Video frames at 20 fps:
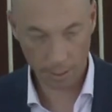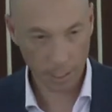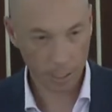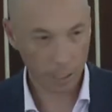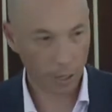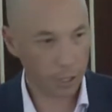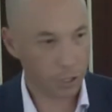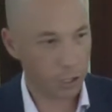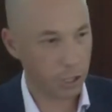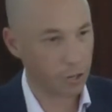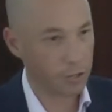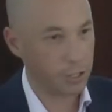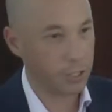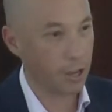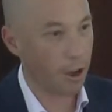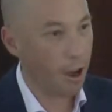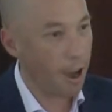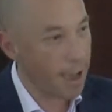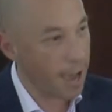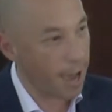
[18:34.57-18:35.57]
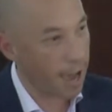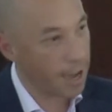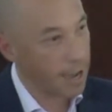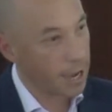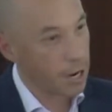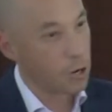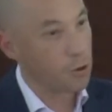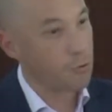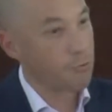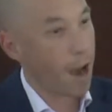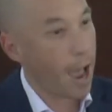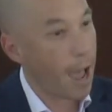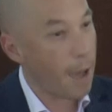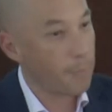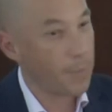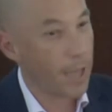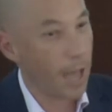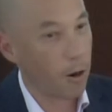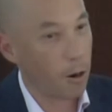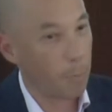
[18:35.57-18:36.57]
Like Josiah,
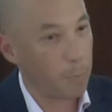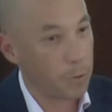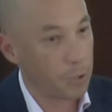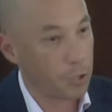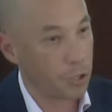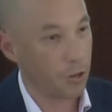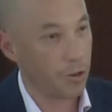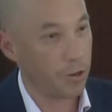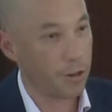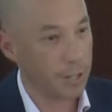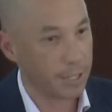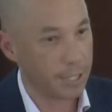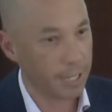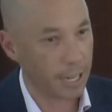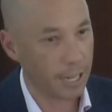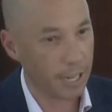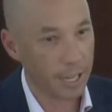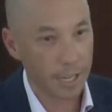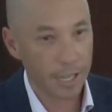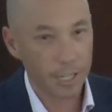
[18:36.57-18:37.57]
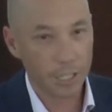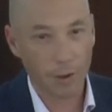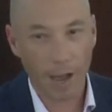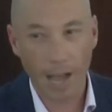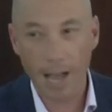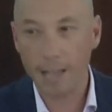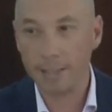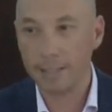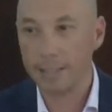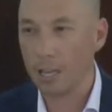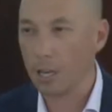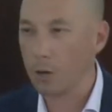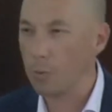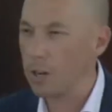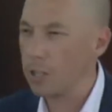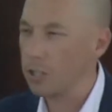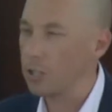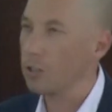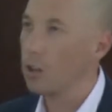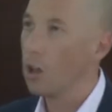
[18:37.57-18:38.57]
grab that opportunity to ask that
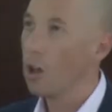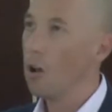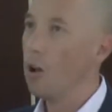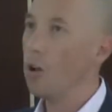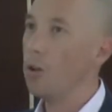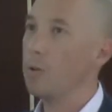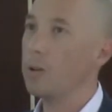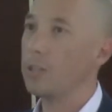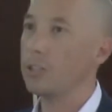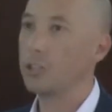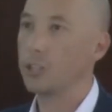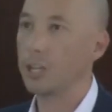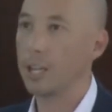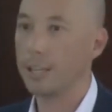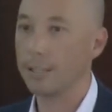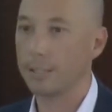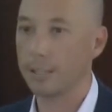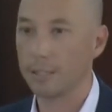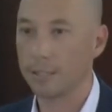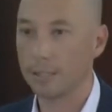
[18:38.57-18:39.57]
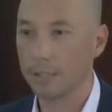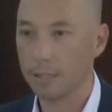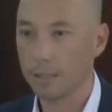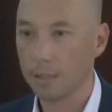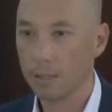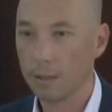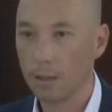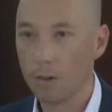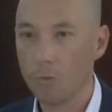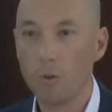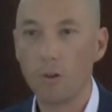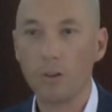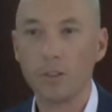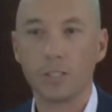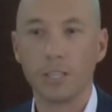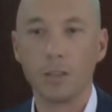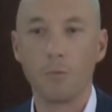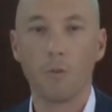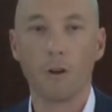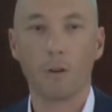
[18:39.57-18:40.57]
question Who is Jesus? What
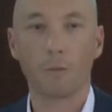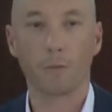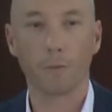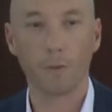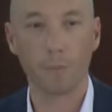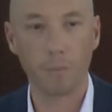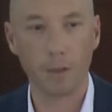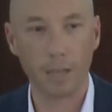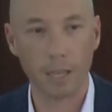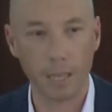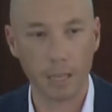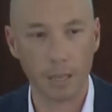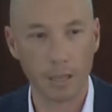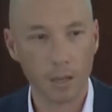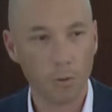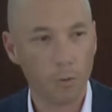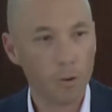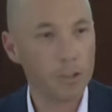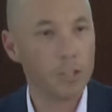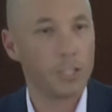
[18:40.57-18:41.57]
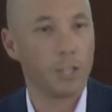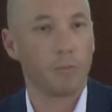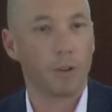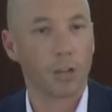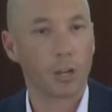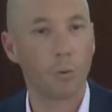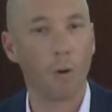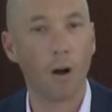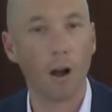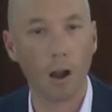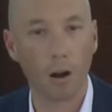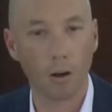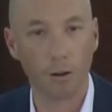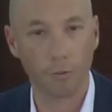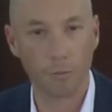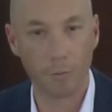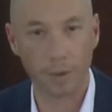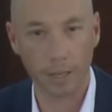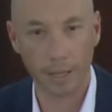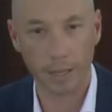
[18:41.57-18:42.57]
does he want from me? What does he require
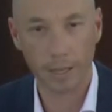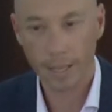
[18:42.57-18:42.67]
of me?